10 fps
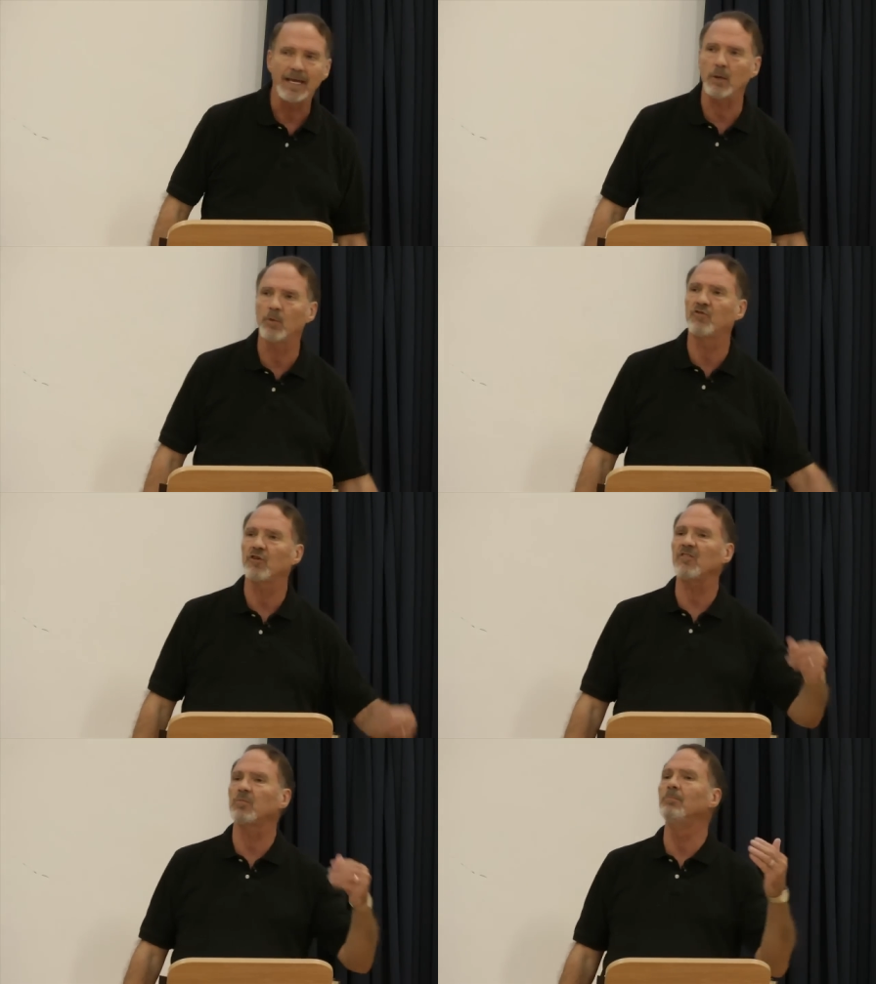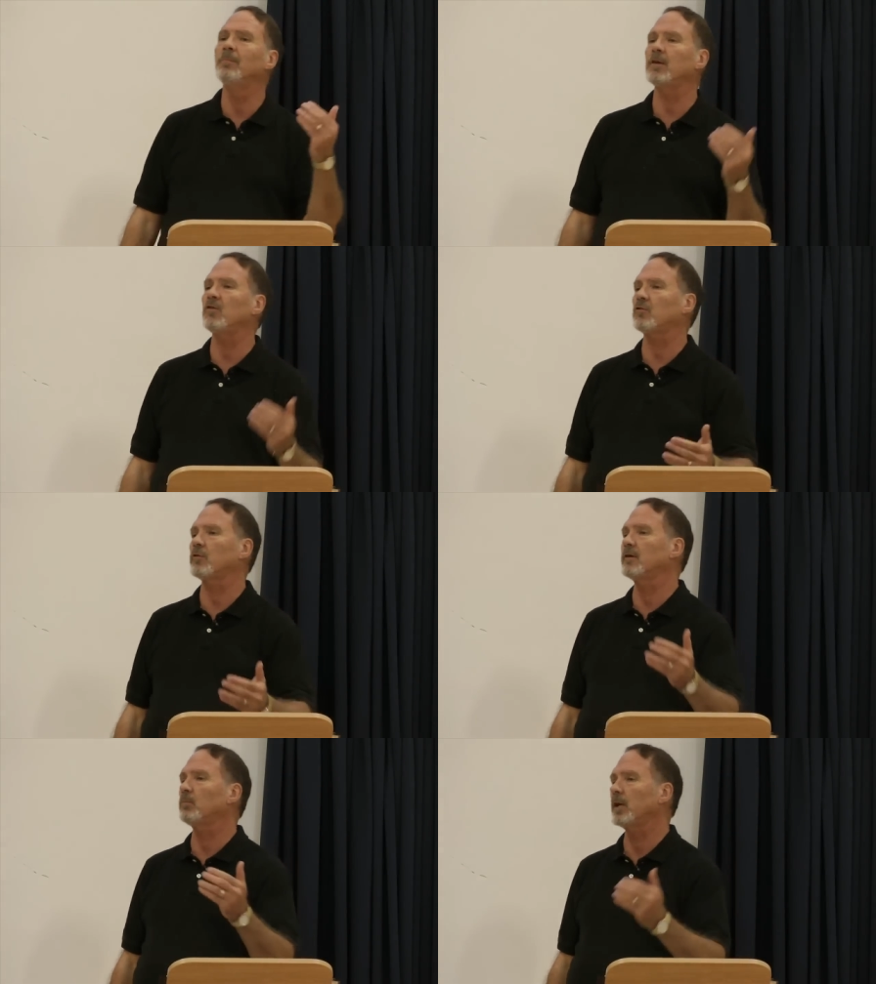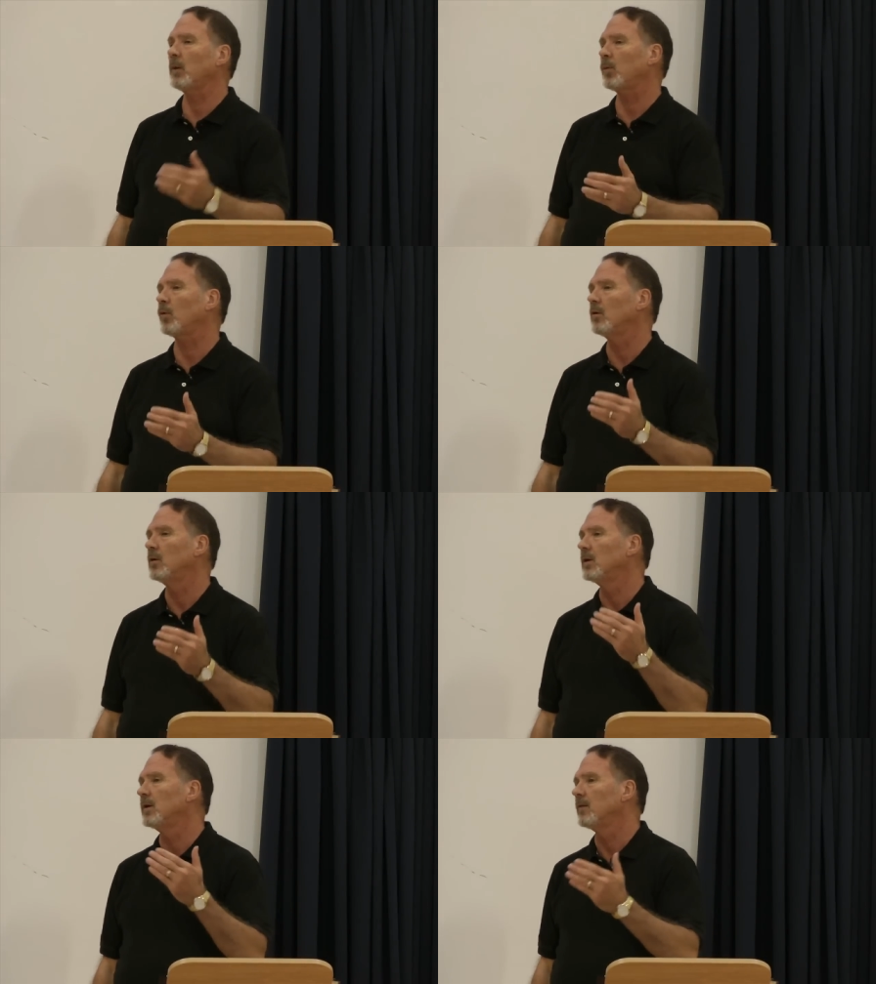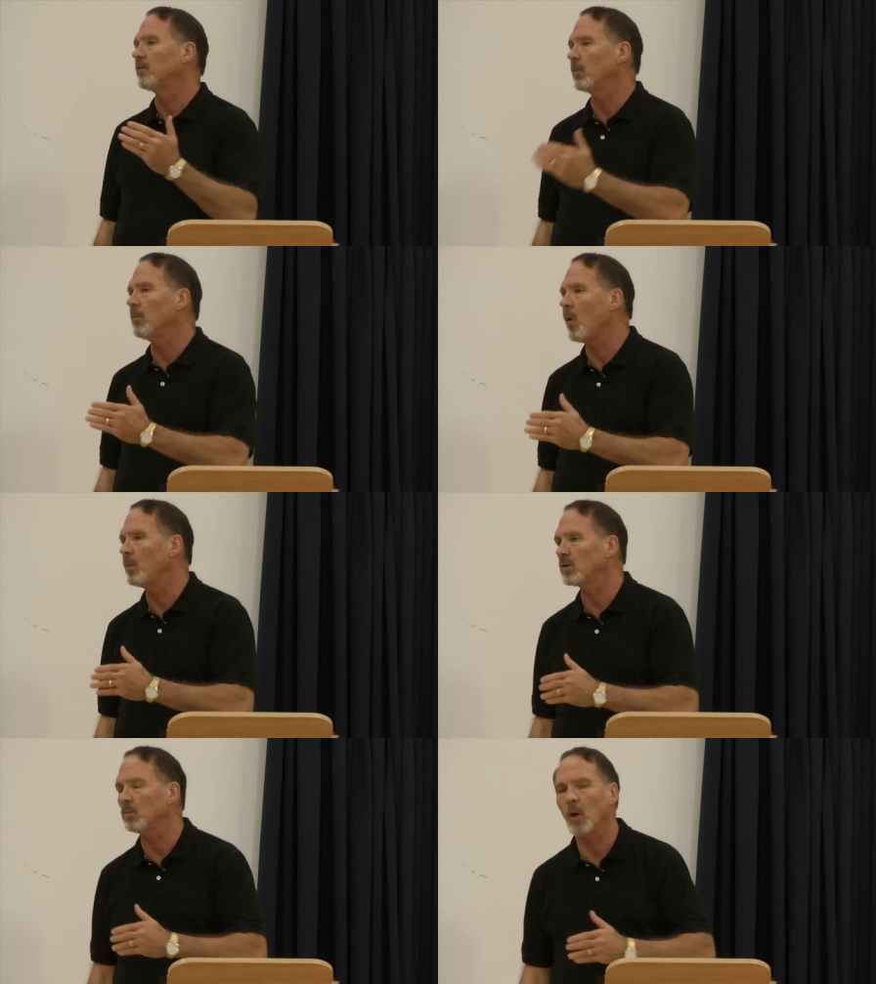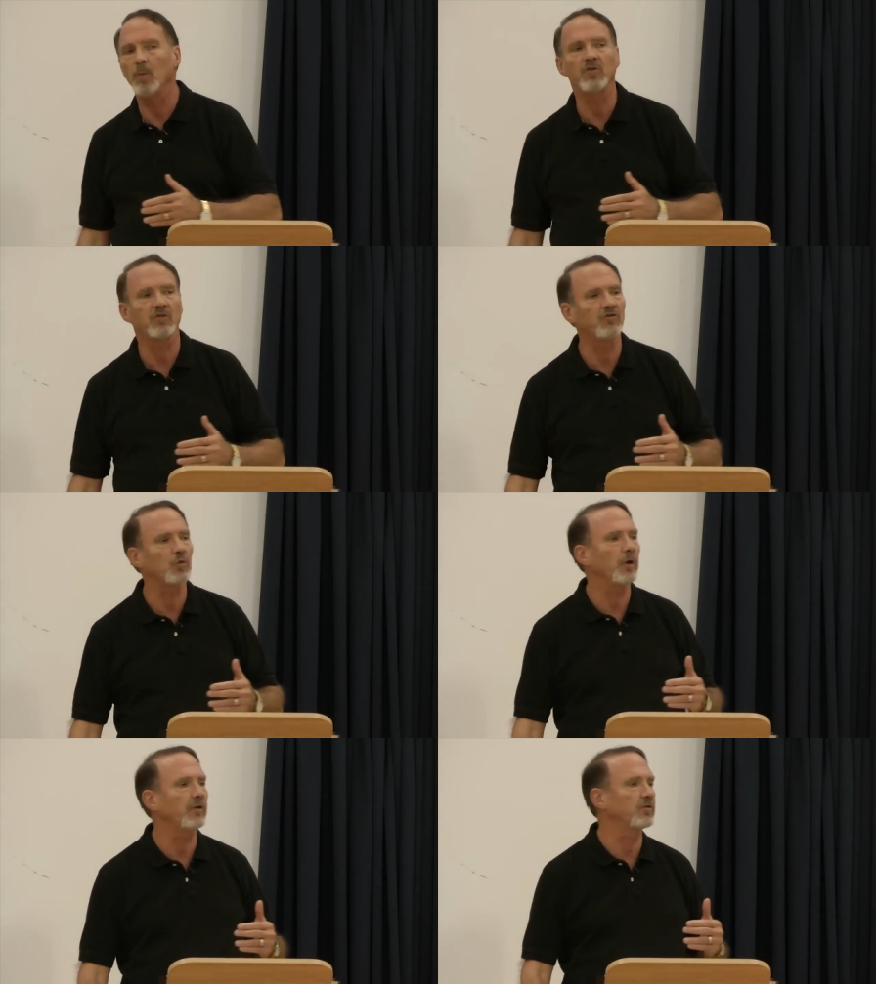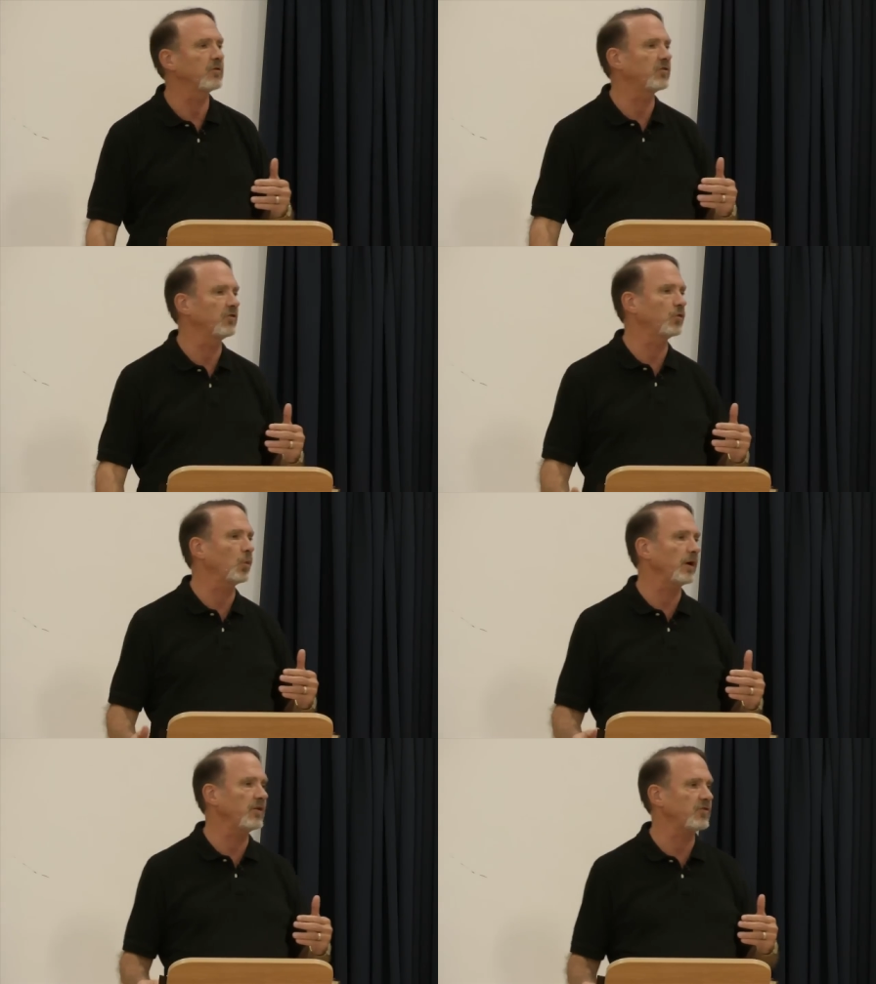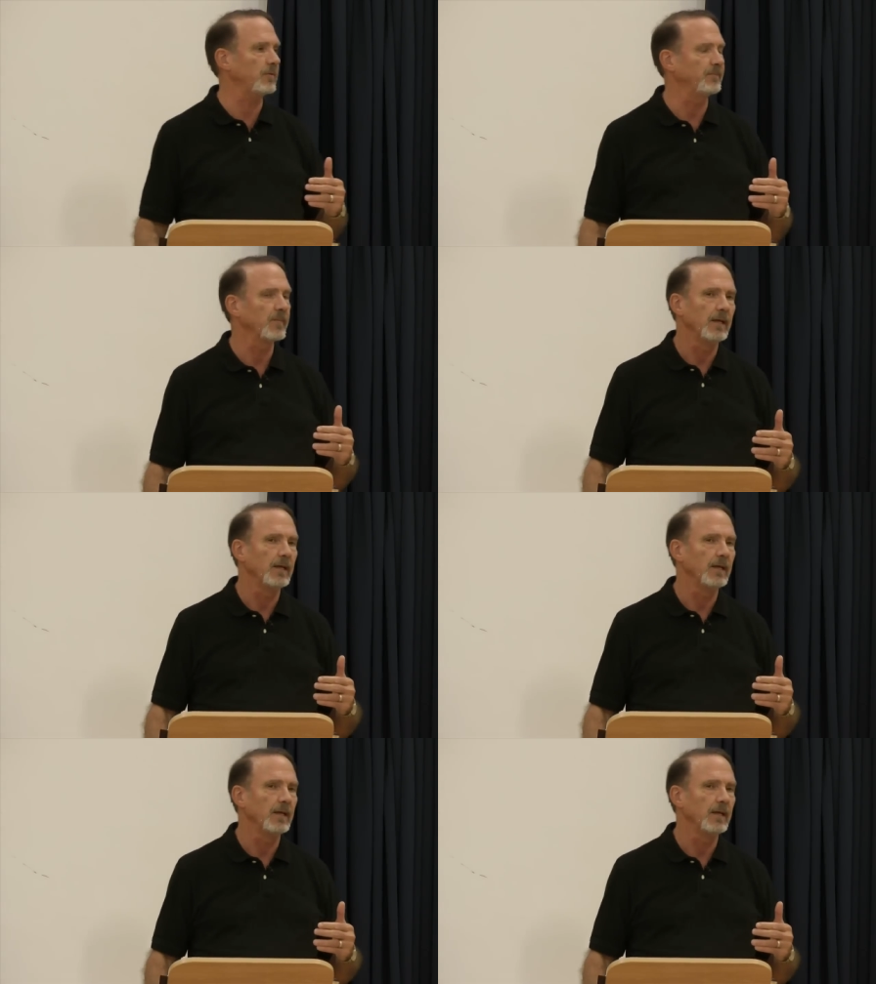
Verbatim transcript: He was just ministering to people from moment to moment, situation to situation.